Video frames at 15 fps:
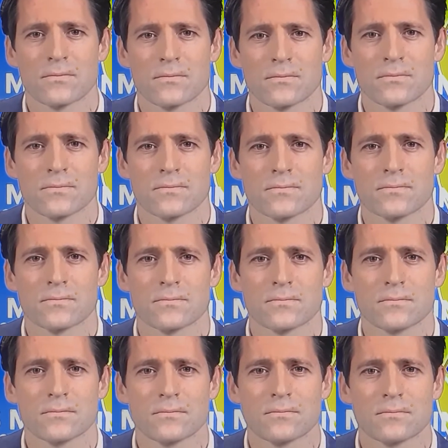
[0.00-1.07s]

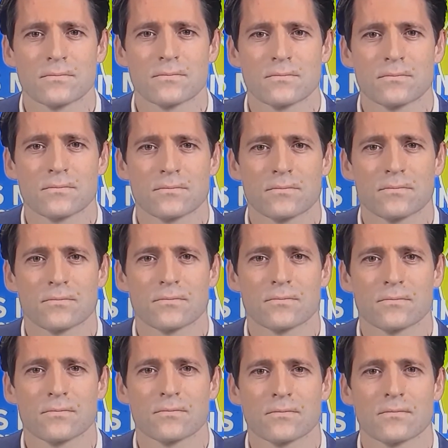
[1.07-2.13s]

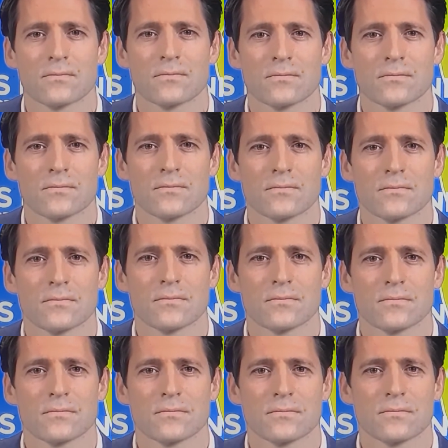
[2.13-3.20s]

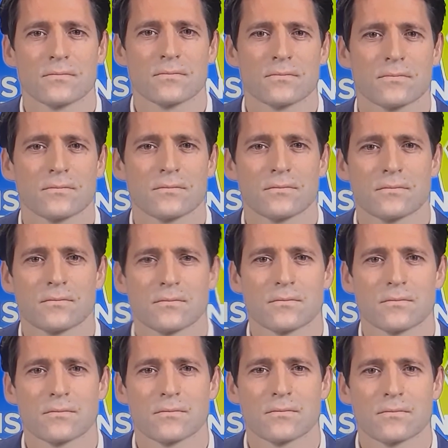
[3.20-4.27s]

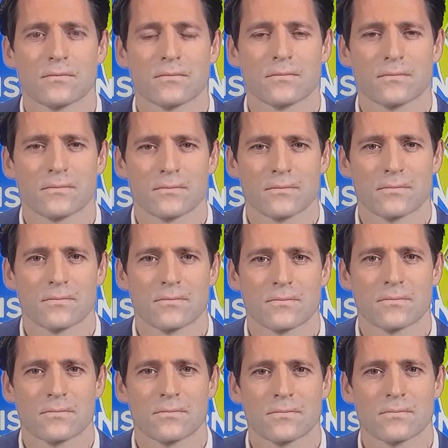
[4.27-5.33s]

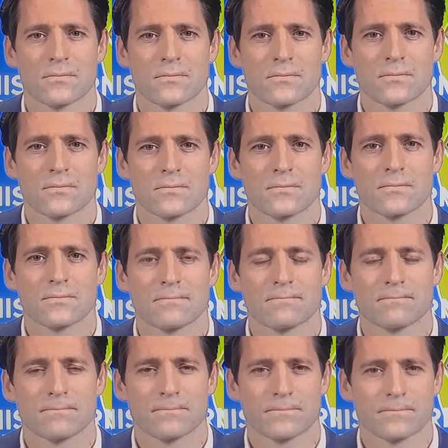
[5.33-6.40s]

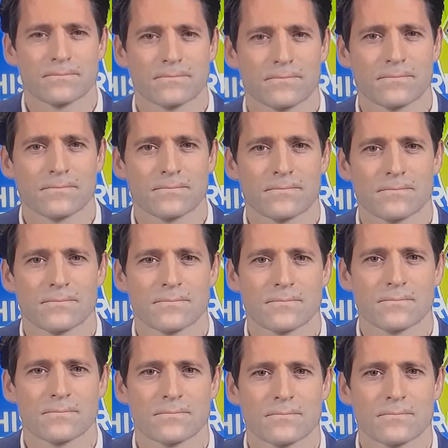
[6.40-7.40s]
The person shown says nothing.